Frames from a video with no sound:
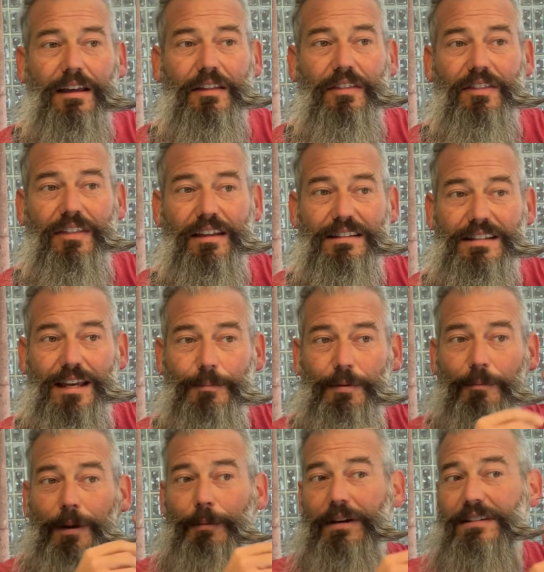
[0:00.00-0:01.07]
the tip of
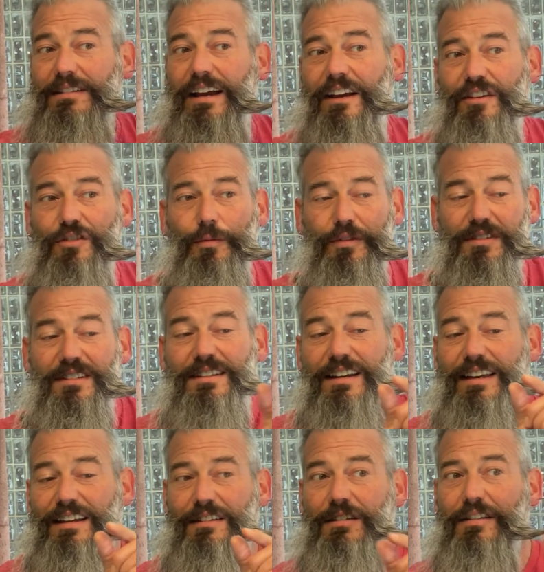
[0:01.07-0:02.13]
my mustache was
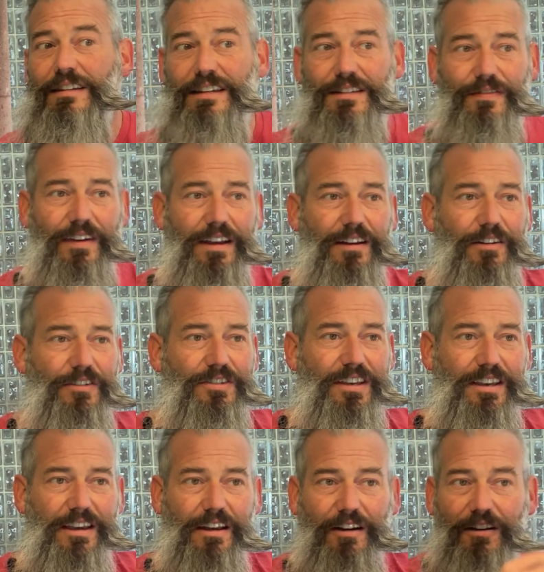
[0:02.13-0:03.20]
sticking to these fingers
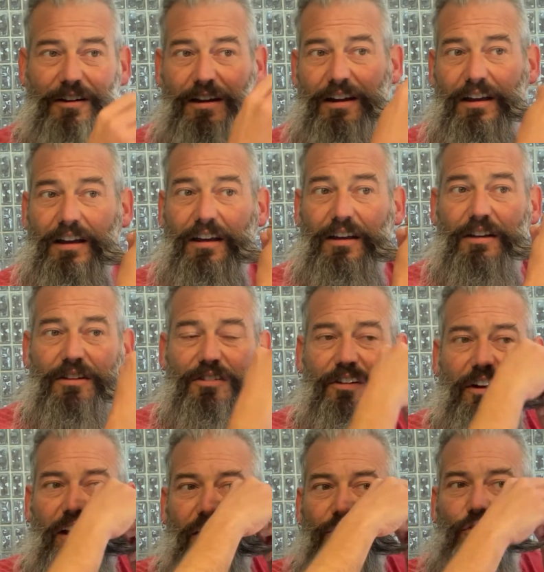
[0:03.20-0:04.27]
here. So
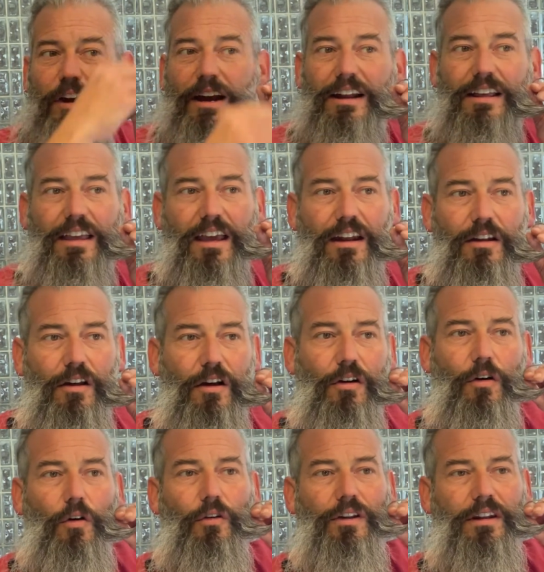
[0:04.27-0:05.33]
now I'll try it again,
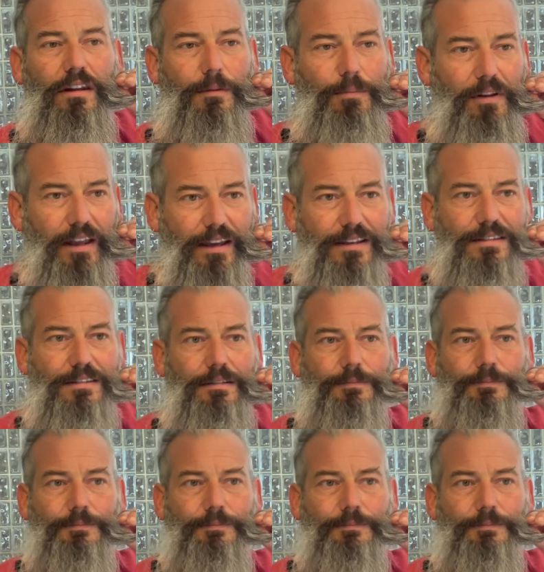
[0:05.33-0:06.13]
hold it into place.